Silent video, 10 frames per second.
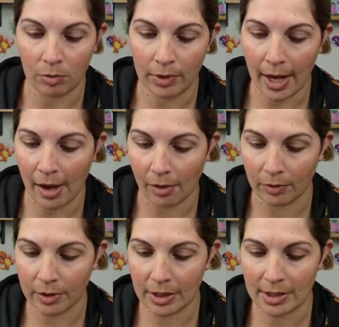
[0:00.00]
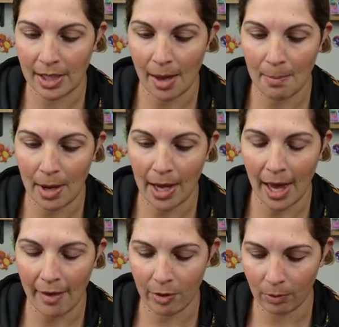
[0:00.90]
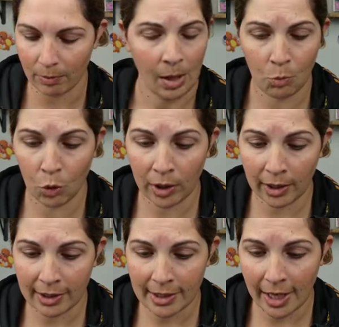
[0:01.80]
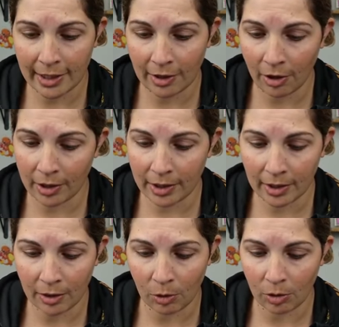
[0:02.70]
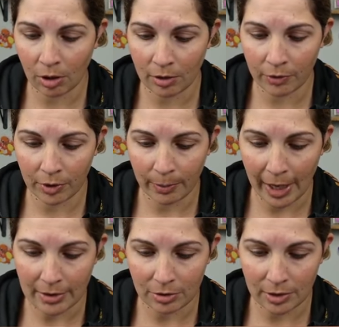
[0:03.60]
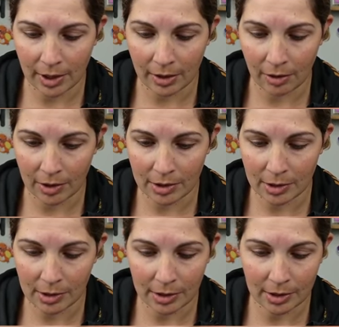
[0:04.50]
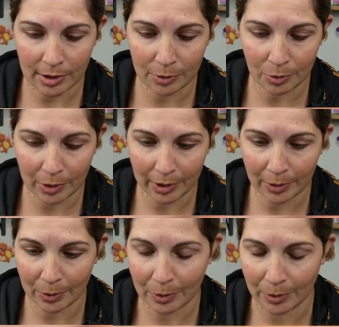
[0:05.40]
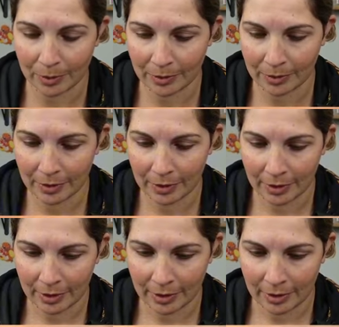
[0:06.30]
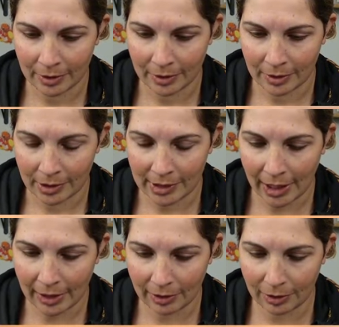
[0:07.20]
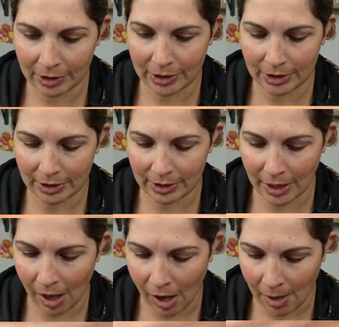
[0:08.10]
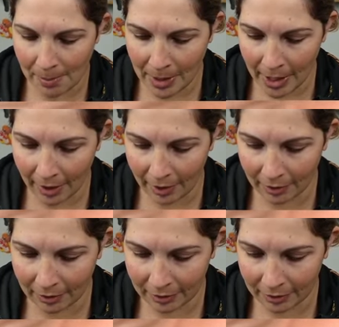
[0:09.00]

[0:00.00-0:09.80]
Now, this set may have it. I'm really excited to already get a gold card for the master set, though. This is this is really cool. Is that a little Snom there?